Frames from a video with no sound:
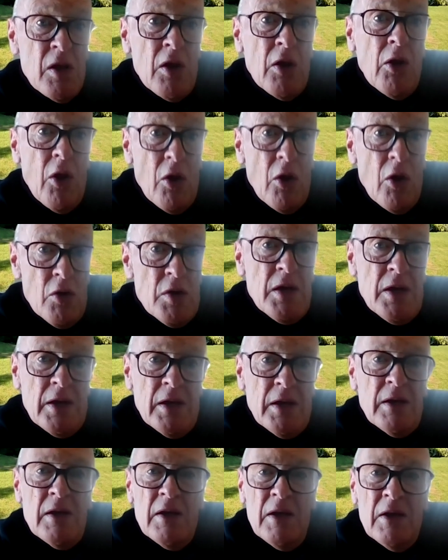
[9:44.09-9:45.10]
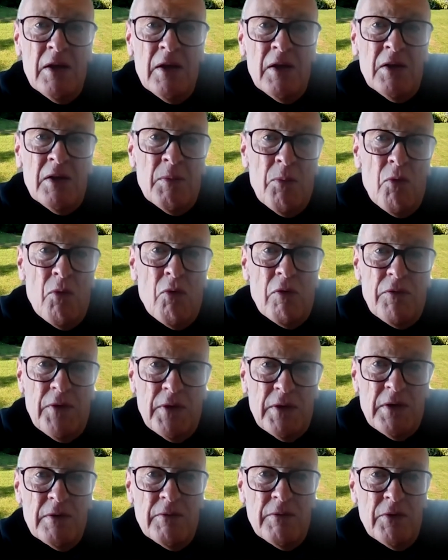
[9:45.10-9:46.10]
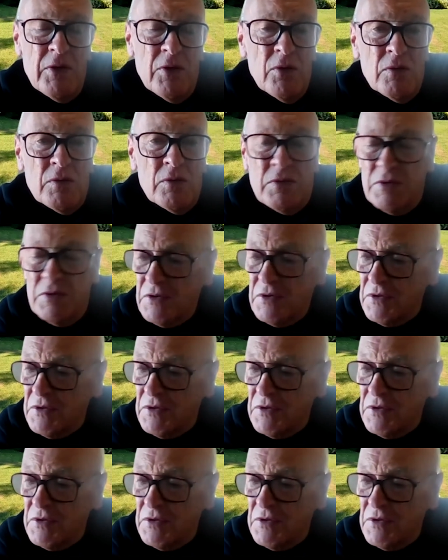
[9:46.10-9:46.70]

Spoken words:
locally more effectively in order to